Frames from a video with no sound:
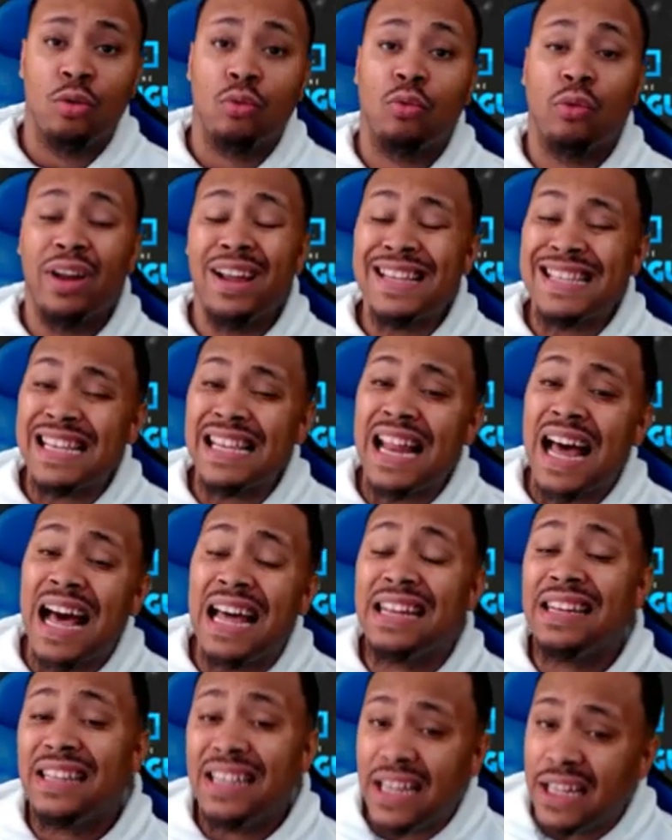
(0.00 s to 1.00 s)
Reason I
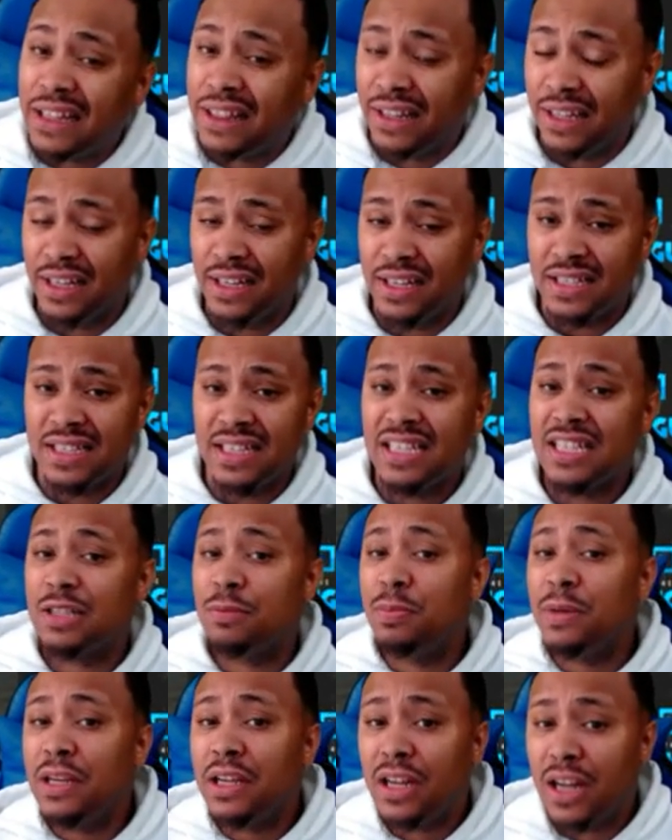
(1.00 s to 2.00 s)
did this is
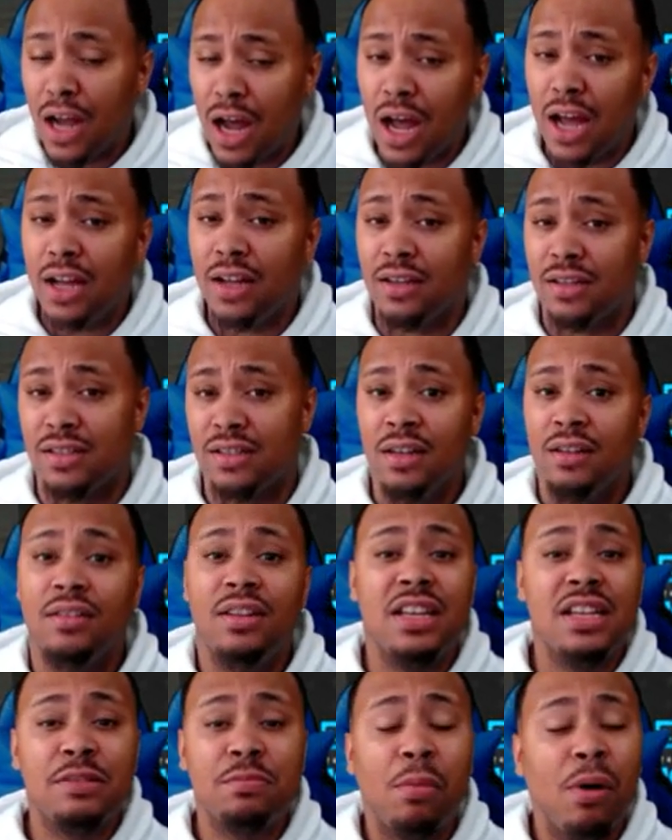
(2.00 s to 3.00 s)
because
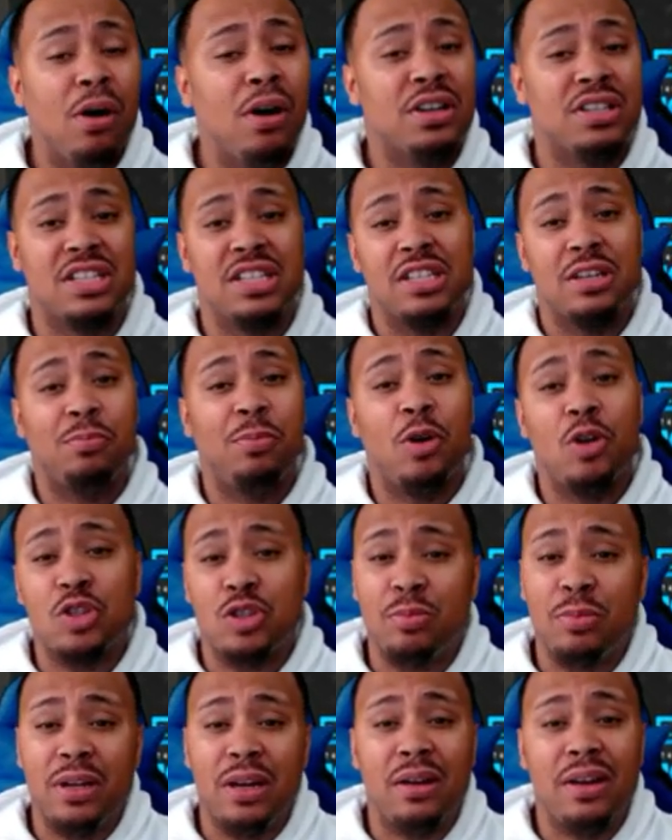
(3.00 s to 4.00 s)
these boys are supposed
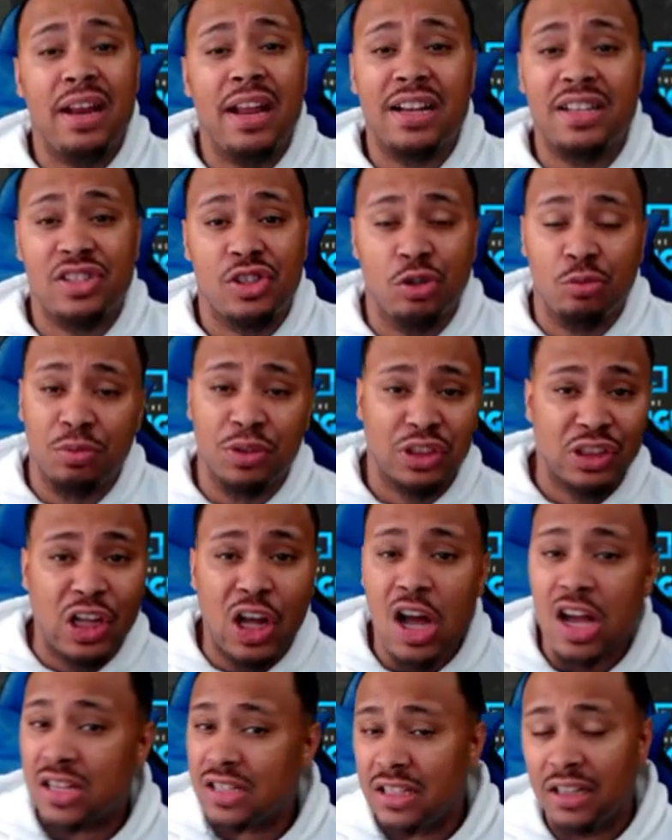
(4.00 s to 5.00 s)
to be the next
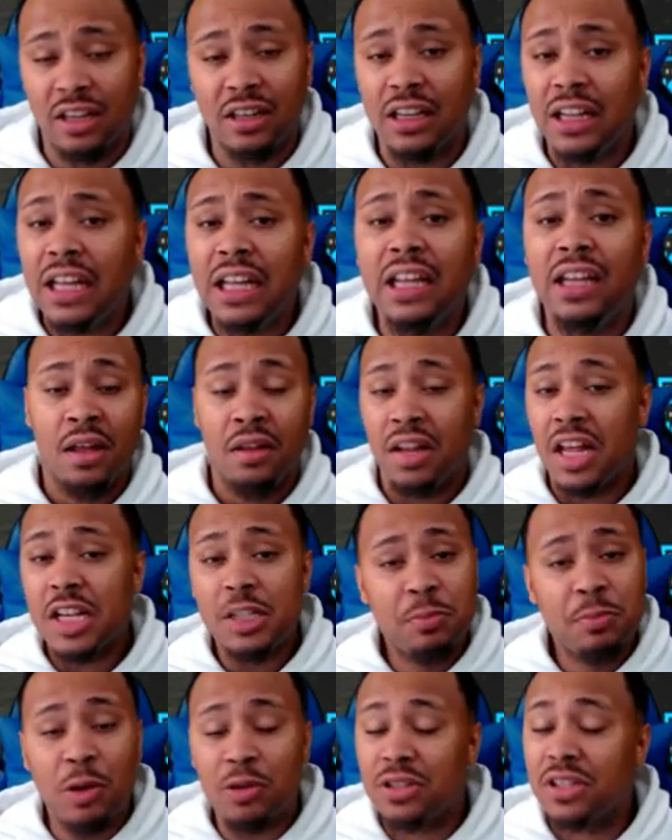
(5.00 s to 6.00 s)
superstars in the league. They
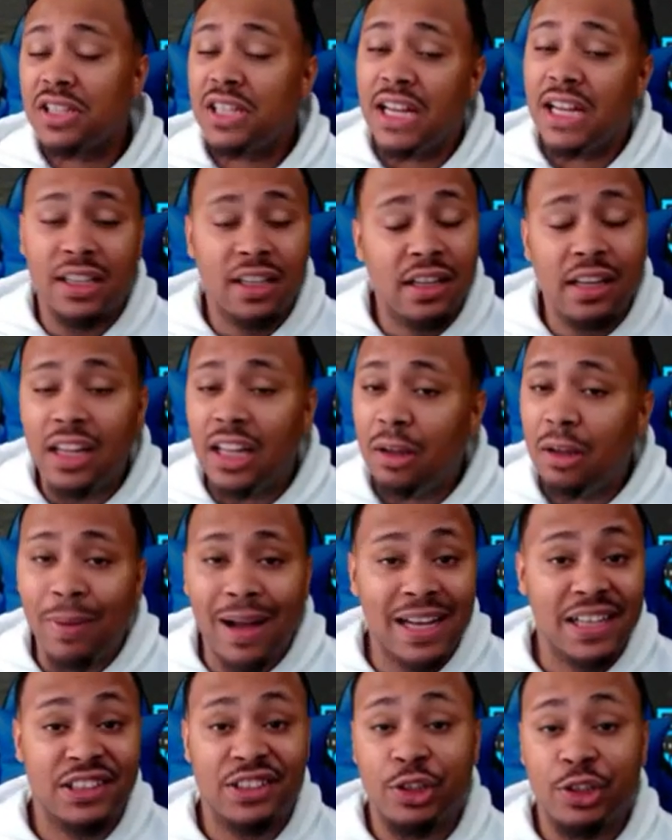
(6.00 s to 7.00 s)
supposed to take the league
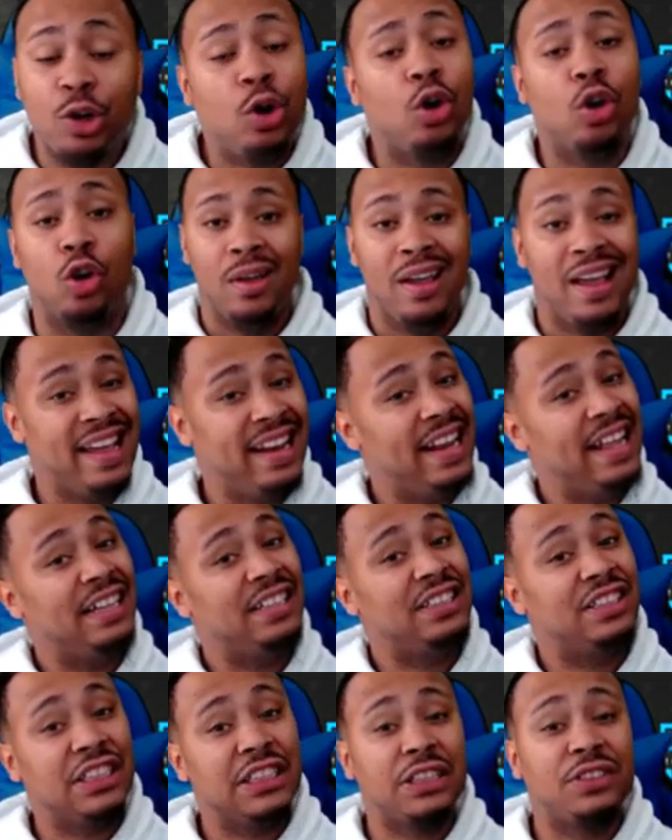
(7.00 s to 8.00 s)
by storm, and they
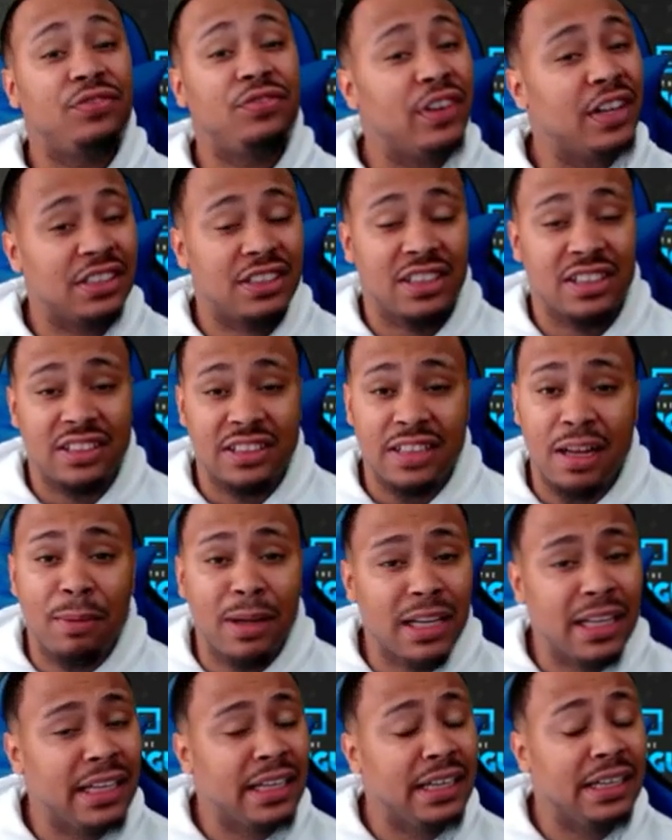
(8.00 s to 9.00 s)
just finished the summer
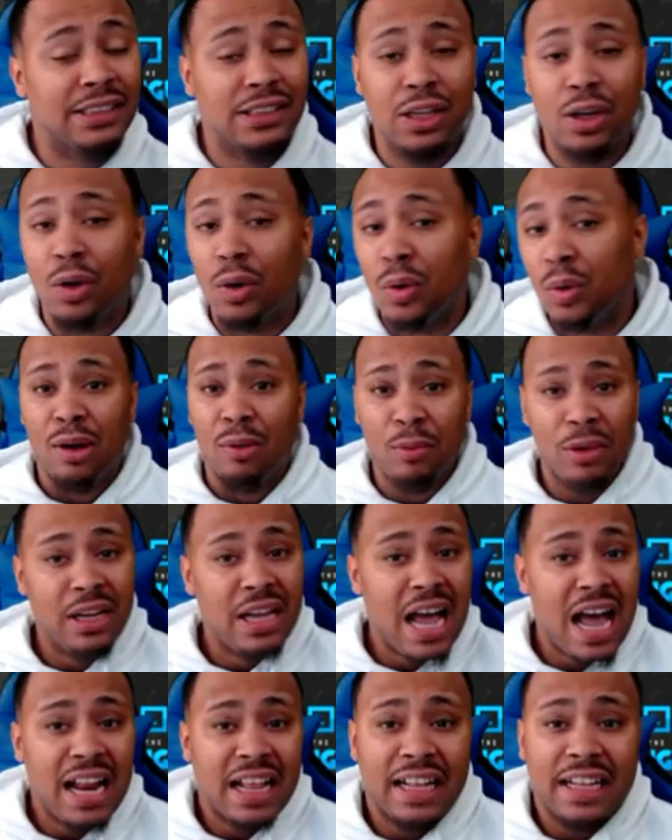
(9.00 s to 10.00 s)
league, so we
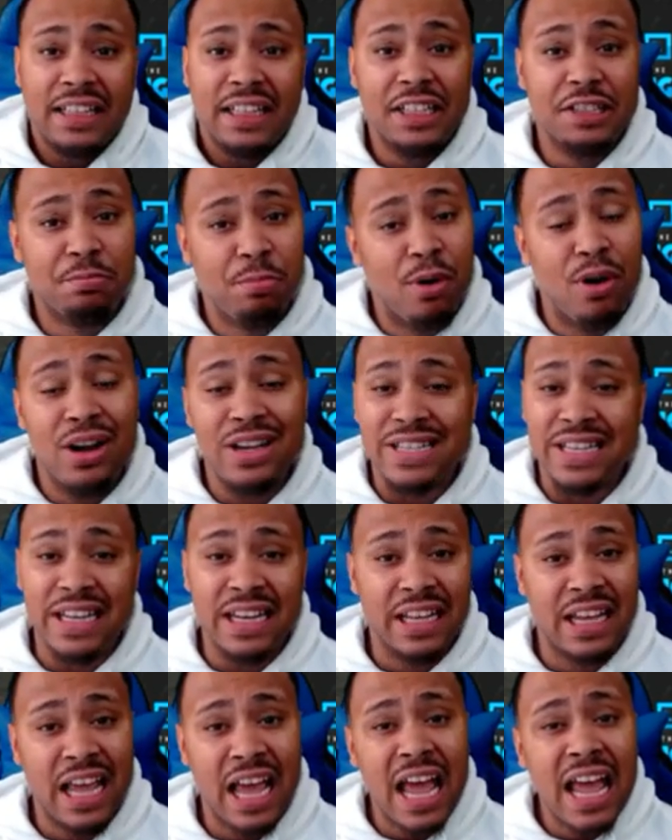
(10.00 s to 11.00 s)
gotta get these boys in
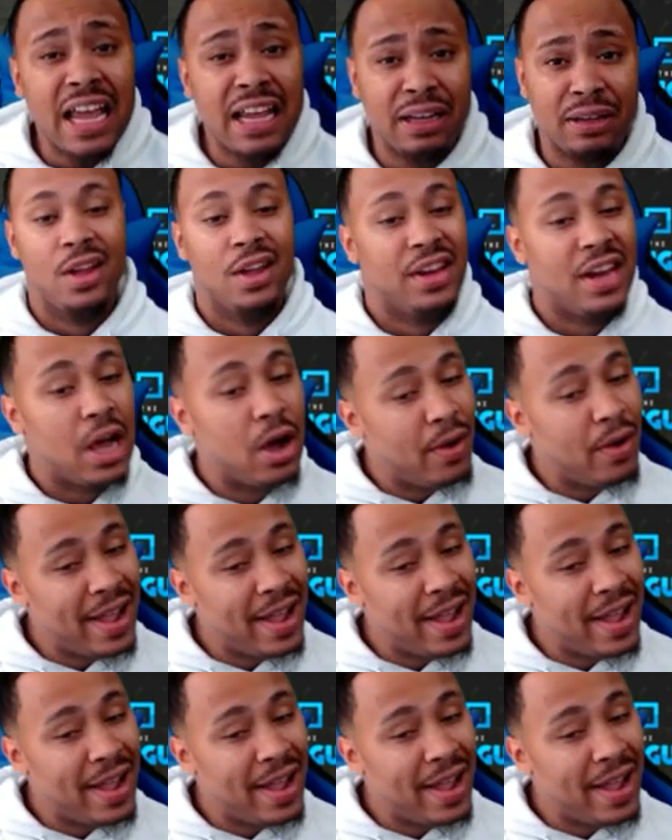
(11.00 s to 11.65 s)
the game. Now,